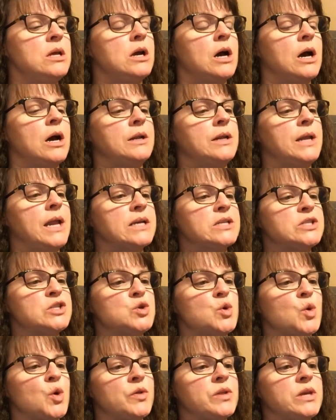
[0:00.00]
uh, next
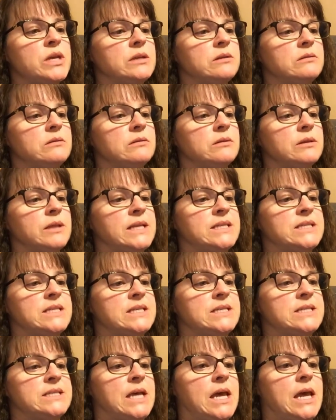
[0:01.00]
door that lets
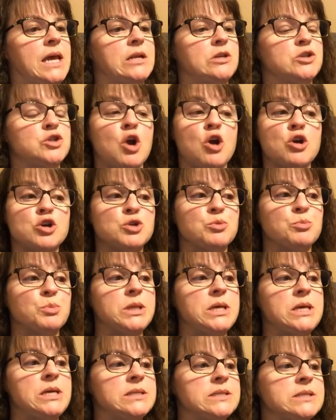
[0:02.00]
us say, charge it
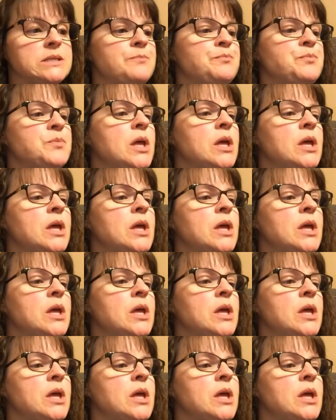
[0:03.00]
please.